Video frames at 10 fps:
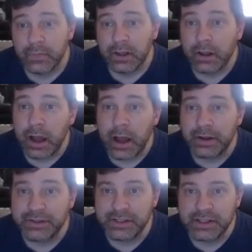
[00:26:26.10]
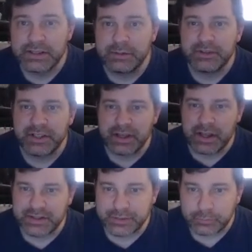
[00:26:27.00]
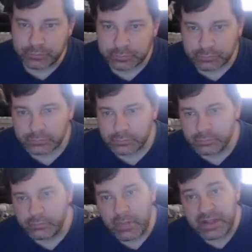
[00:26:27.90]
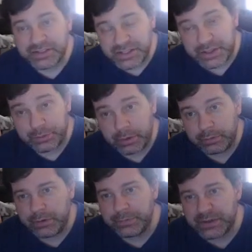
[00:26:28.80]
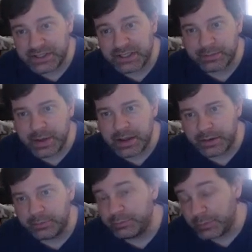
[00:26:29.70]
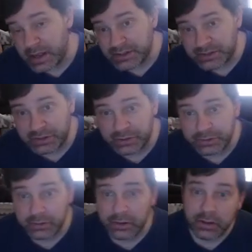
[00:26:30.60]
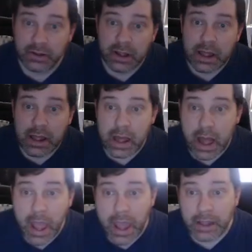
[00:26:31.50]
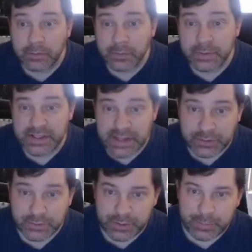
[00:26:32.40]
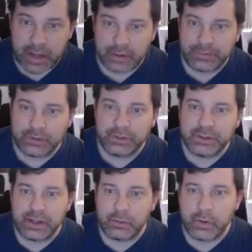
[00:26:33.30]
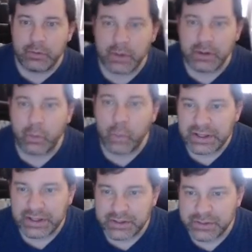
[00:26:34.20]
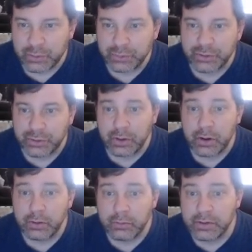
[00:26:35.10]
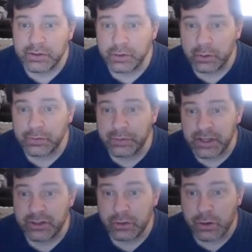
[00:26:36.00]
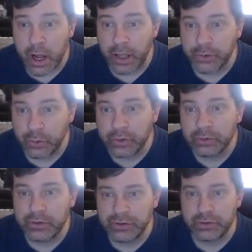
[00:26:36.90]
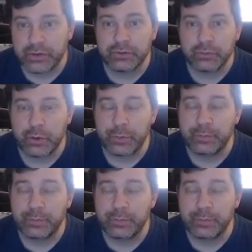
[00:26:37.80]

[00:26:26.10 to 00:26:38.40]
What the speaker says: So let's see what she does. She's a 3/3 for 6 mana, bad start. And when this enters the battlefield, you get a 1/1 white soldier creature token for each non-token creature you control.